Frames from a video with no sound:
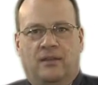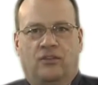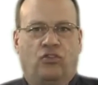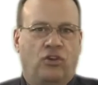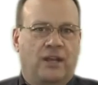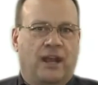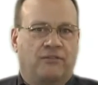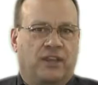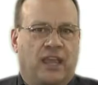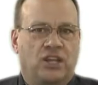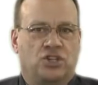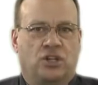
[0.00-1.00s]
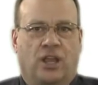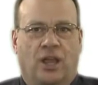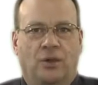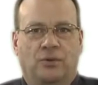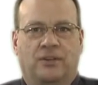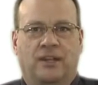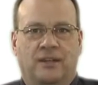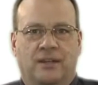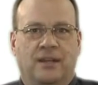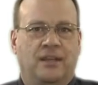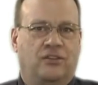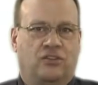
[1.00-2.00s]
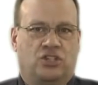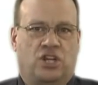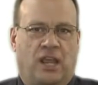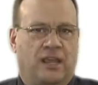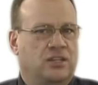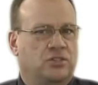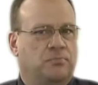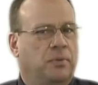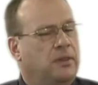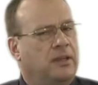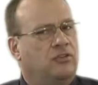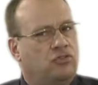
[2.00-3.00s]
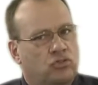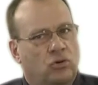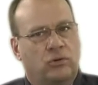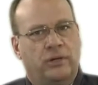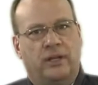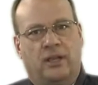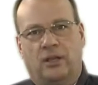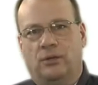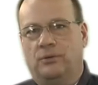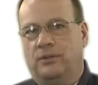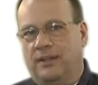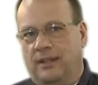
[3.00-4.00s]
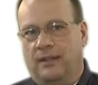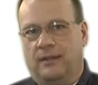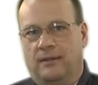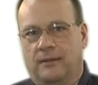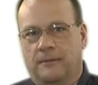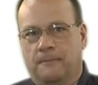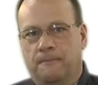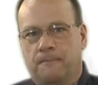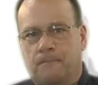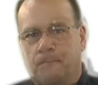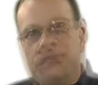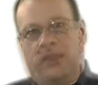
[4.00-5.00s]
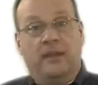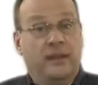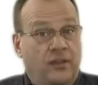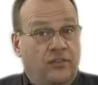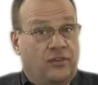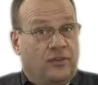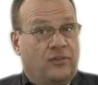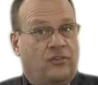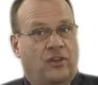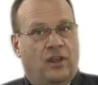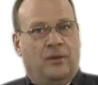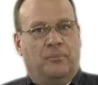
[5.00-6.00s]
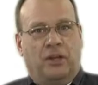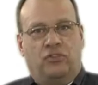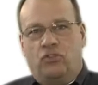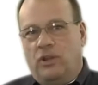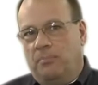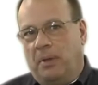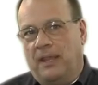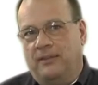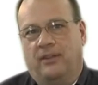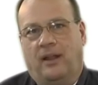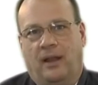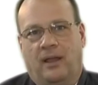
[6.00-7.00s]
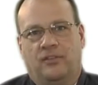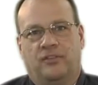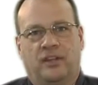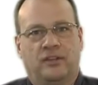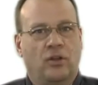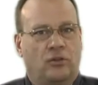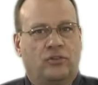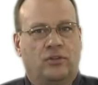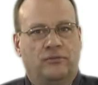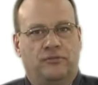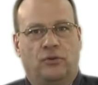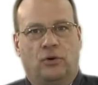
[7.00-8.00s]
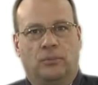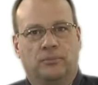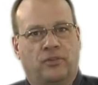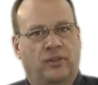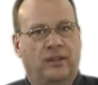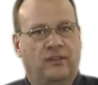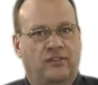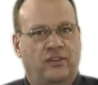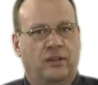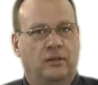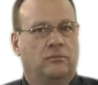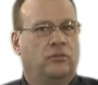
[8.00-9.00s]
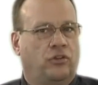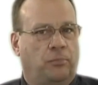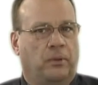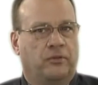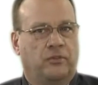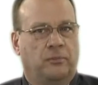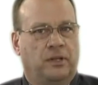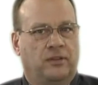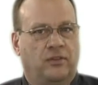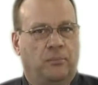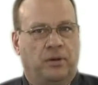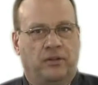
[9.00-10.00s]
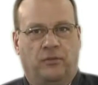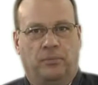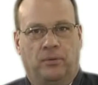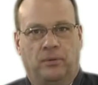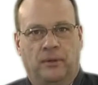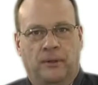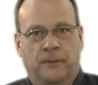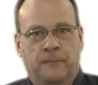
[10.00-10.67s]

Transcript: The tree navigation code didn't need to change, but the drawing code did. In essence, my tree painter class did not conform to the single responsibility principle.